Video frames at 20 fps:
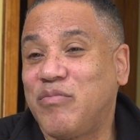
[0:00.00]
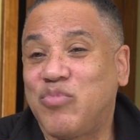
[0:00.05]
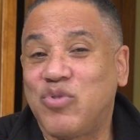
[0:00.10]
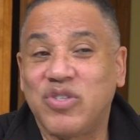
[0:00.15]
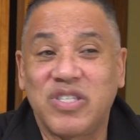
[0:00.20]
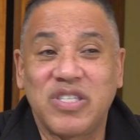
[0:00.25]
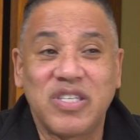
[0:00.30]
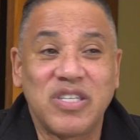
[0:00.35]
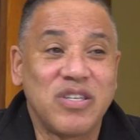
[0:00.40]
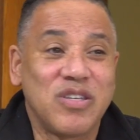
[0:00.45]

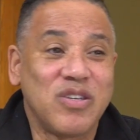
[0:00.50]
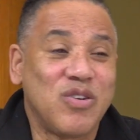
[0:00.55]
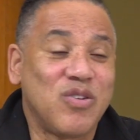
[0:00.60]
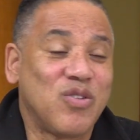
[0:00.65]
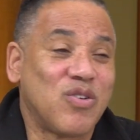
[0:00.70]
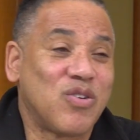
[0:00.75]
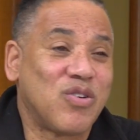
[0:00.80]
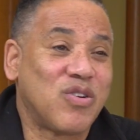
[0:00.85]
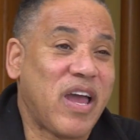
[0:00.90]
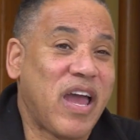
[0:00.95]

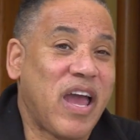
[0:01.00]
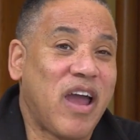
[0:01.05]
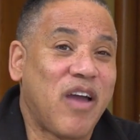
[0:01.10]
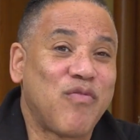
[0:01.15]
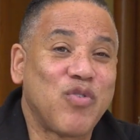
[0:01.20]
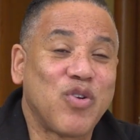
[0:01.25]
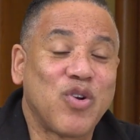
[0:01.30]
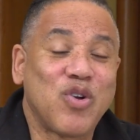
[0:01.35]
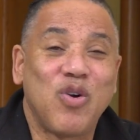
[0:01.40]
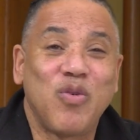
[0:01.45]
Brazil or
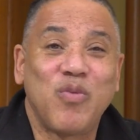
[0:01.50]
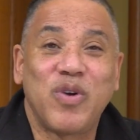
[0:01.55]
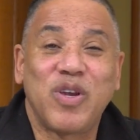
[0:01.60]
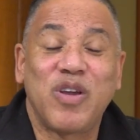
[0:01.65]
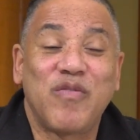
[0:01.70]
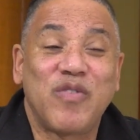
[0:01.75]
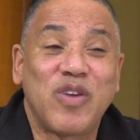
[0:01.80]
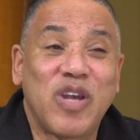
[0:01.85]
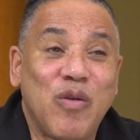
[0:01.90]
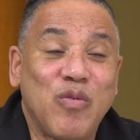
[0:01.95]
Africa or
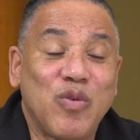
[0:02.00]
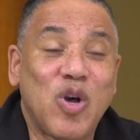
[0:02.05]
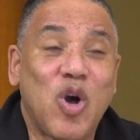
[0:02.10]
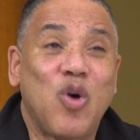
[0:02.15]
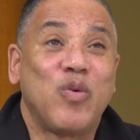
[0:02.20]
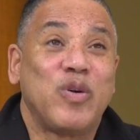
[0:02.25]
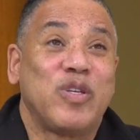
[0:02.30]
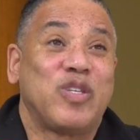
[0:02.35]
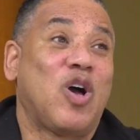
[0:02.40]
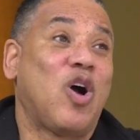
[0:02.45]
whatever, and I
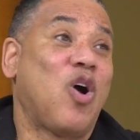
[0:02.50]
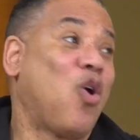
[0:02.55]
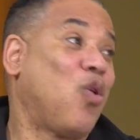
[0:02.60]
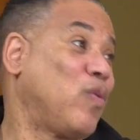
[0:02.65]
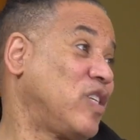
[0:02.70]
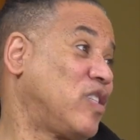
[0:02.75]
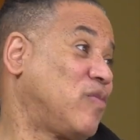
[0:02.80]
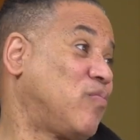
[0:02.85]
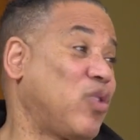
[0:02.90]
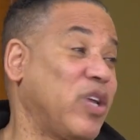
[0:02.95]
was
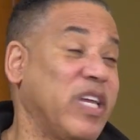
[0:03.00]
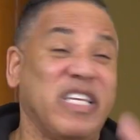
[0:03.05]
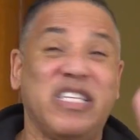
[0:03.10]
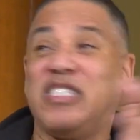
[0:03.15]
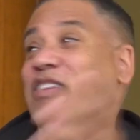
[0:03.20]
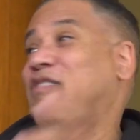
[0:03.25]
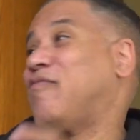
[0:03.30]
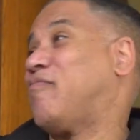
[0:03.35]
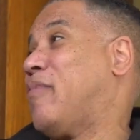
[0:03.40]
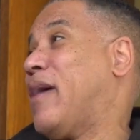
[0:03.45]
always bringing
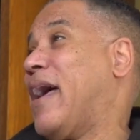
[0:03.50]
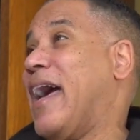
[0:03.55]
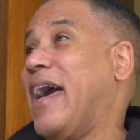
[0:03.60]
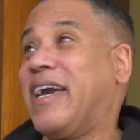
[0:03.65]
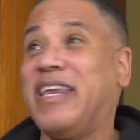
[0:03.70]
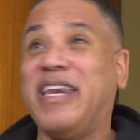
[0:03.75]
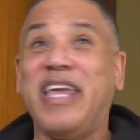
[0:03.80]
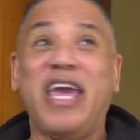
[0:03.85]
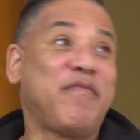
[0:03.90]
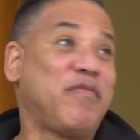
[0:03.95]
stuff
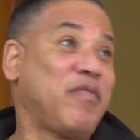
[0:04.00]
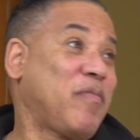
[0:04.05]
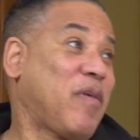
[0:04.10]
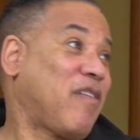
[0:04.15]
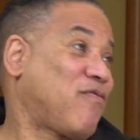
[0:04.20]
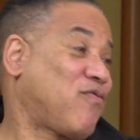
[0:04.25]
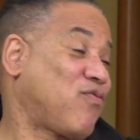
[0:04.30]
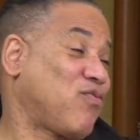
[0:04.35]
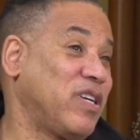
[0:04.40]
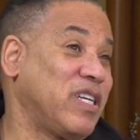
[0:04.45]
back and having
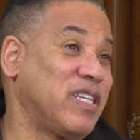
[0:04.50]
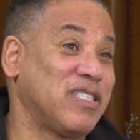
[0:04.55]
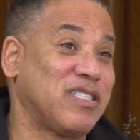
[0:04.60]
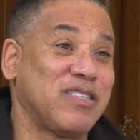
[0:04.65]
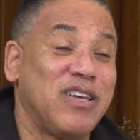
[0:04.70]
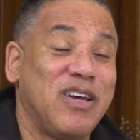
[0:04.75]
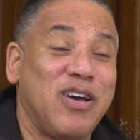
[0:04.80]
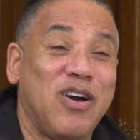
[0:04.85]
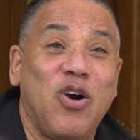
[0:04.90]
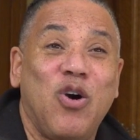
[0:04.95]
my
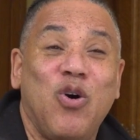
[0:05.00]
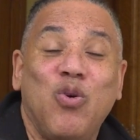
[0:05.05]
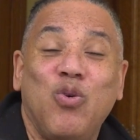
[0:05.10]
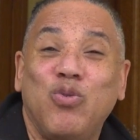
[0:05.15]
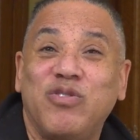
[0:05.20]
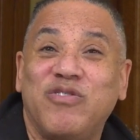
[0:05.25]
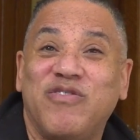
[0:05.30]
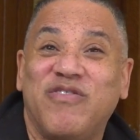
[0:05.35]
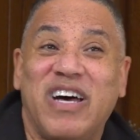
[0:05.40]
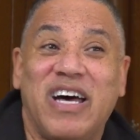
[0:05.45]
friends
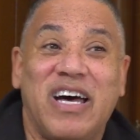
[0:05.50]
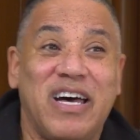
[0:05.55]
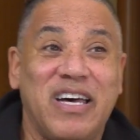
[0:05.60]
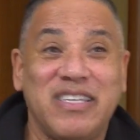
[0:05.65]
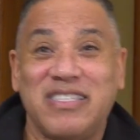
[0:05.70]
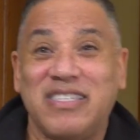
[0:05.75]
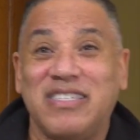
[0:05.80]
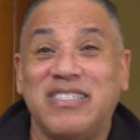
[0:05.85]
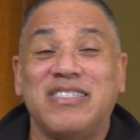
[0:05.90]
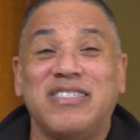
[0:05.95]
hold
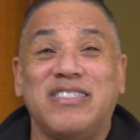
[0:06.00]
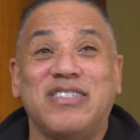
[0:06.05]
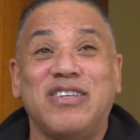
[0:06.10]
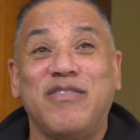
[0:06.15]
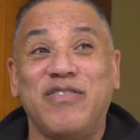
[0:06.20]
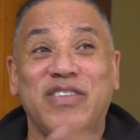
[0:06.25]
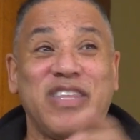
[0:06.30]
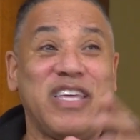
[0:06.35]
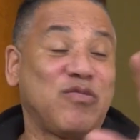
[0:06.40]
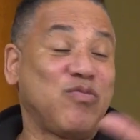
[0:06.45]
vases and
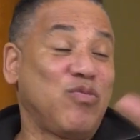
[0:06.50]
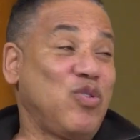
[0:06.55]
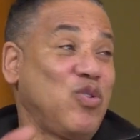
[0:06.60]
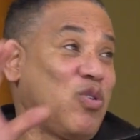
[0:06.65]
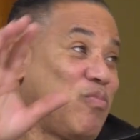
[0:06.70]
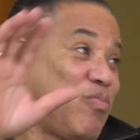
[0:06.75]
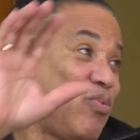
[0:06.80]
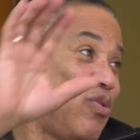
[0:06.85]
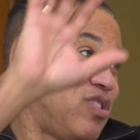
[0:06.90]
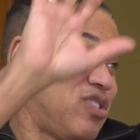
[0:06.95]
stuff, and that's when you
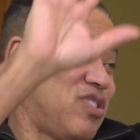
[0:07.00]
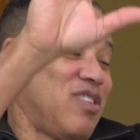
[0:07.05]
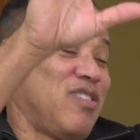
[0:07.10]
could put